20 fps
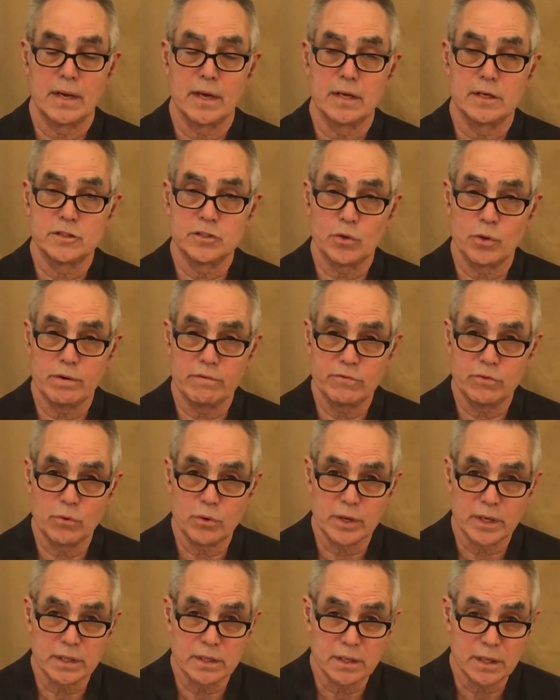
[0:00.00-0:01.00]
So if you
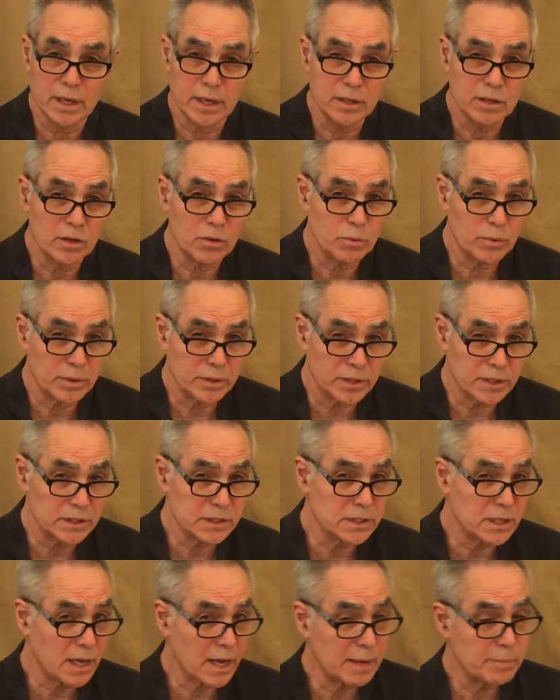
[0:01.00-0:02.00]
continue with this
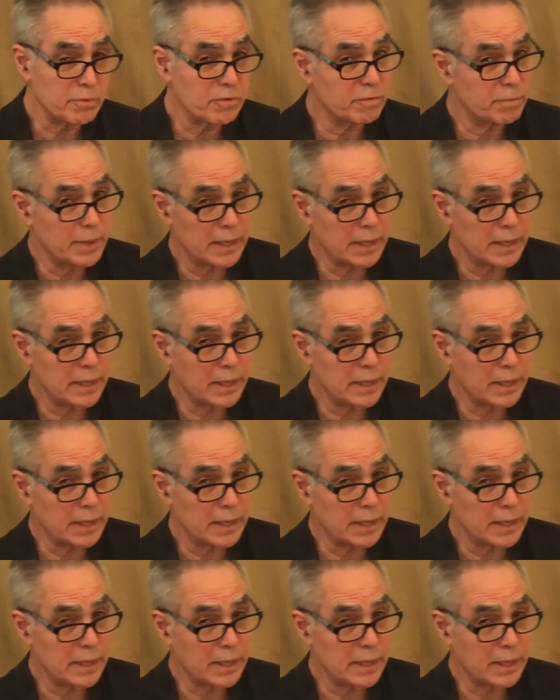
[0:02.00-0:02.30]
type of